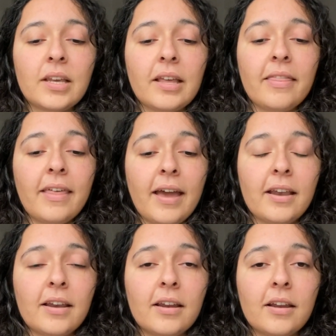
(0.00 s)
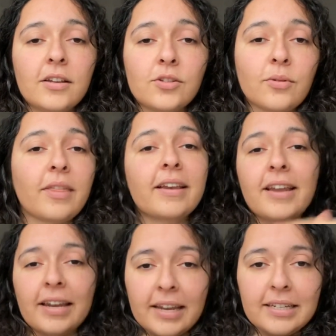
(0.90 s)
Then
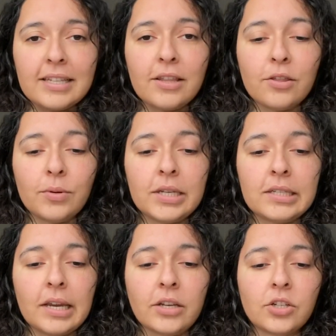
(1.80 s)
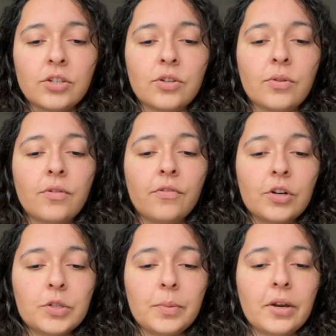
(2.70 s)
getting into the 3 stages. So the
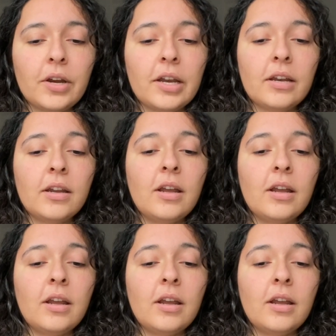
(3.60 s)
first stage